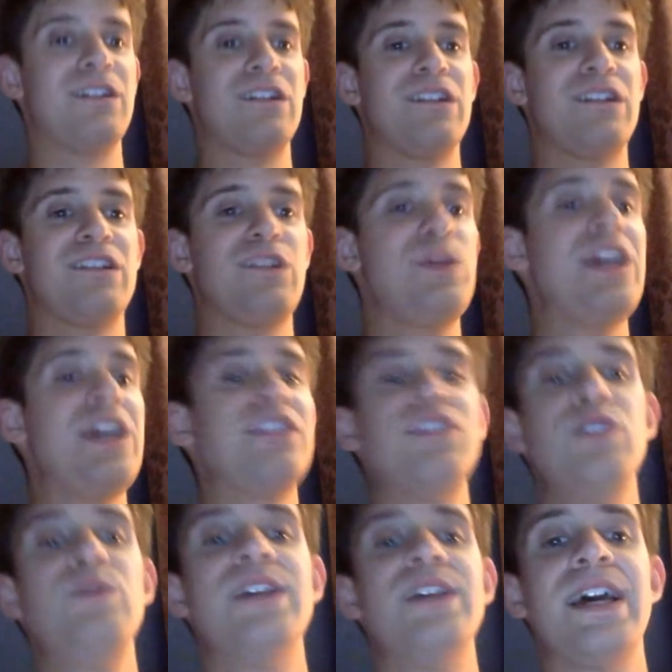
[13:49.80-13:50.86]
So we had the
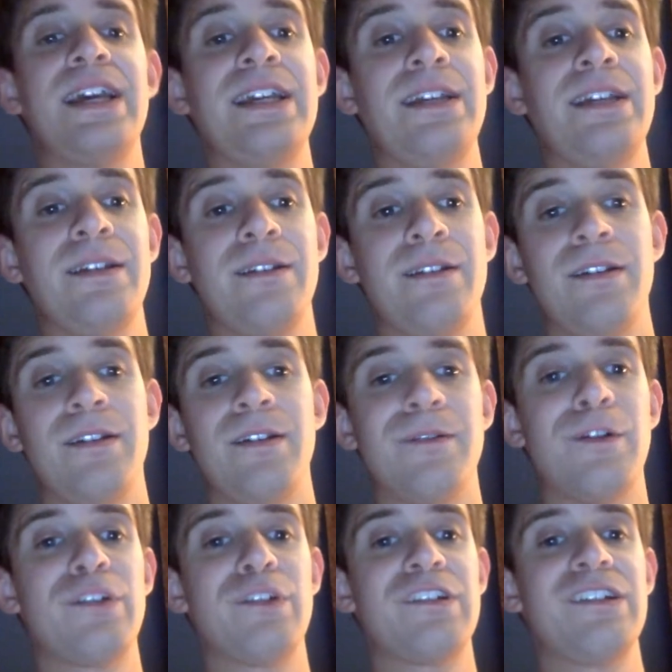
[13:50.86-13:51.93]
New Day
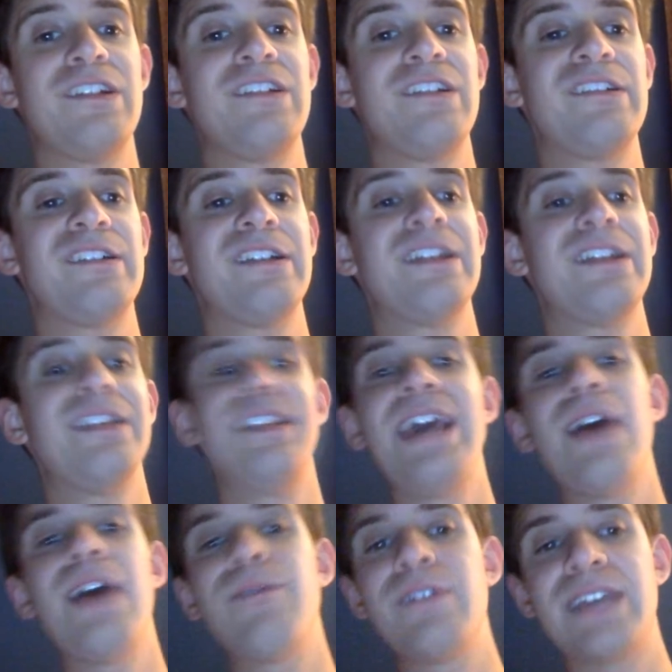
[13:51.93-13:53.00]
versus the
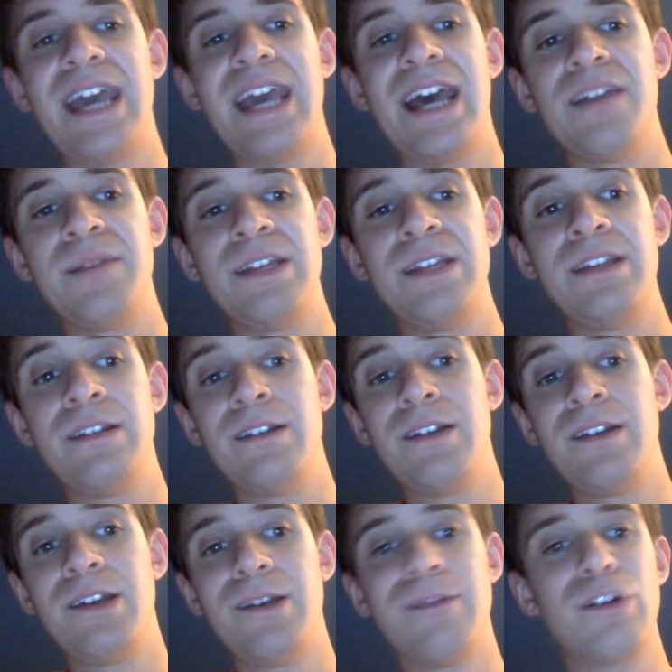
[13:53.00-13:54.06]
Alpha Academy
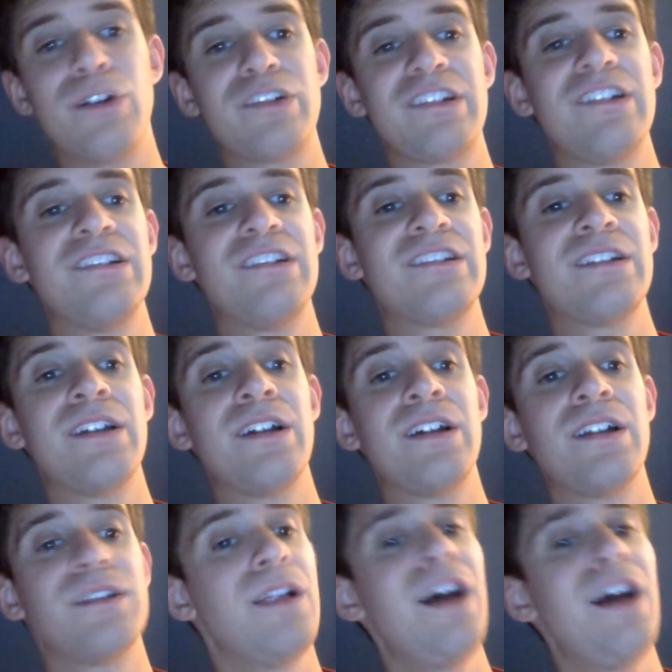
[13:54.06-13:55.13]
versus
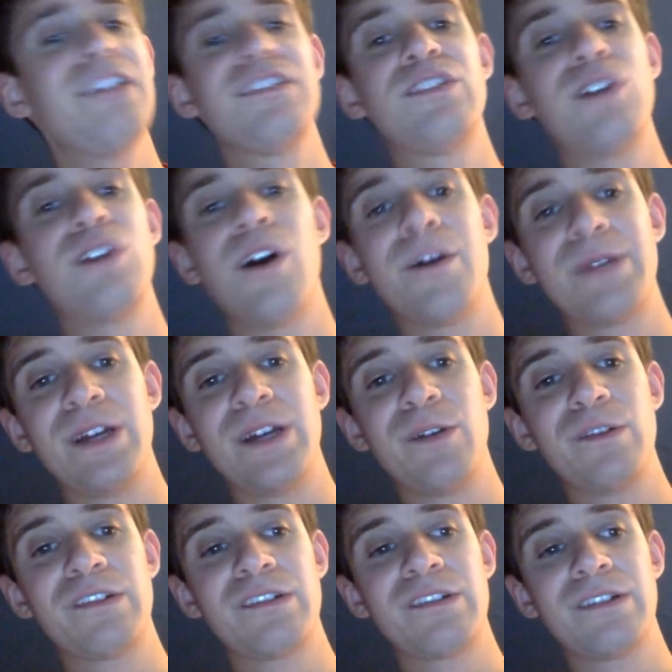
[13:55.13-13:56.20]
Los
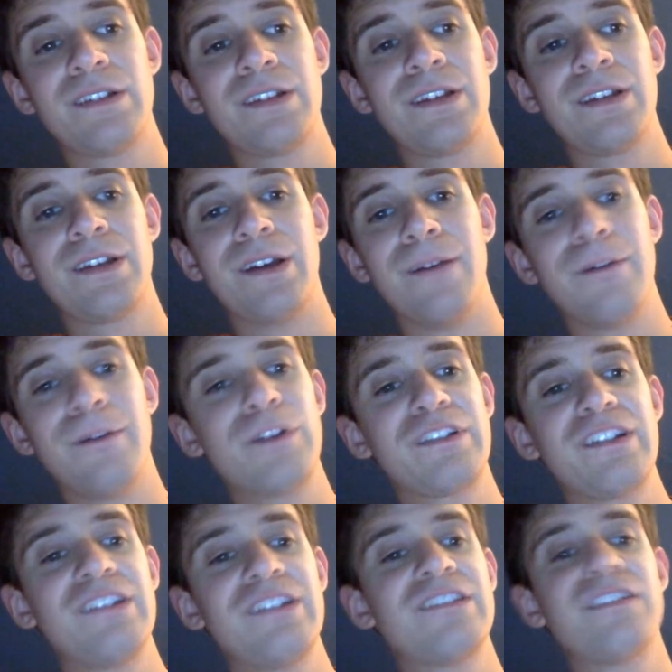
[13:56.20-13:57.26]
Lotharios
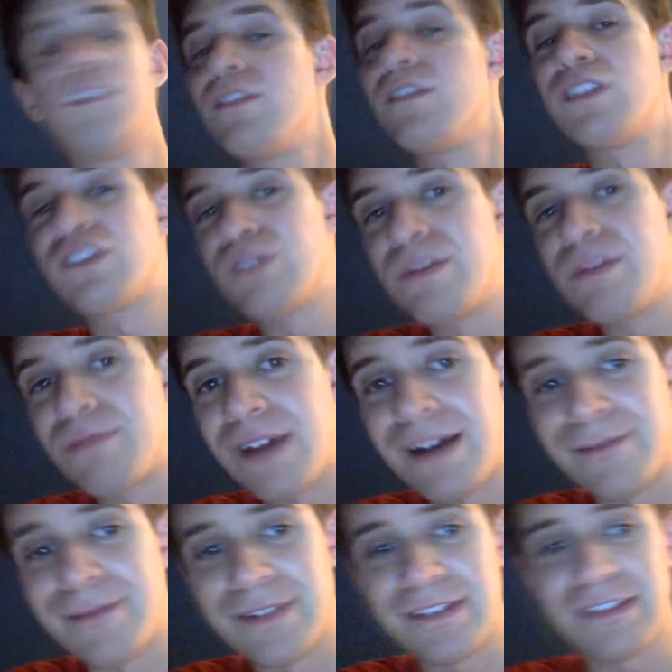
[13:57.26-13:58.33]
versus the Street
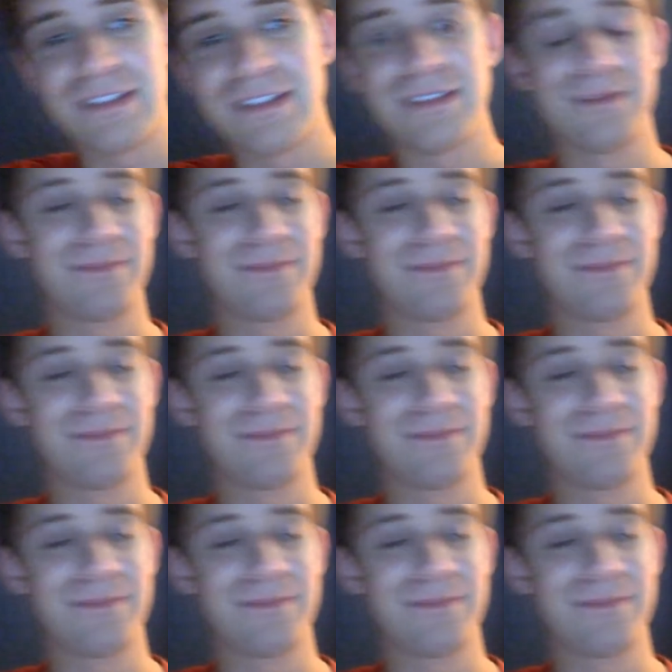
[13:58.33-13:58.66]
Profits.